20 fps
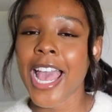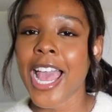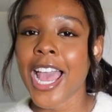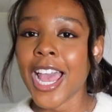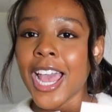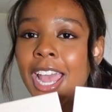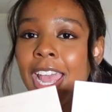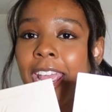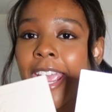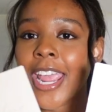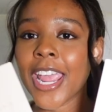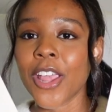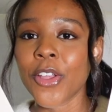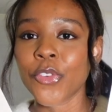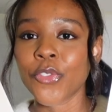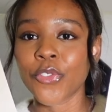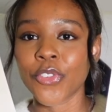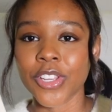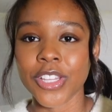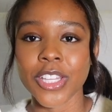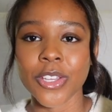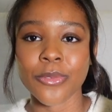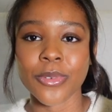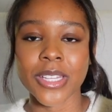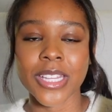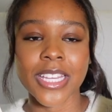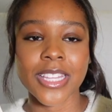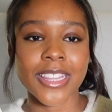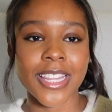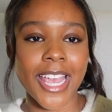I really,
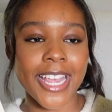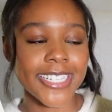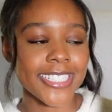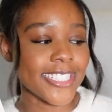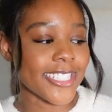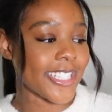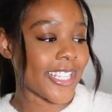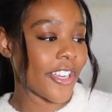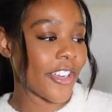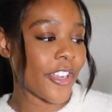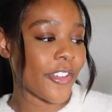really liked their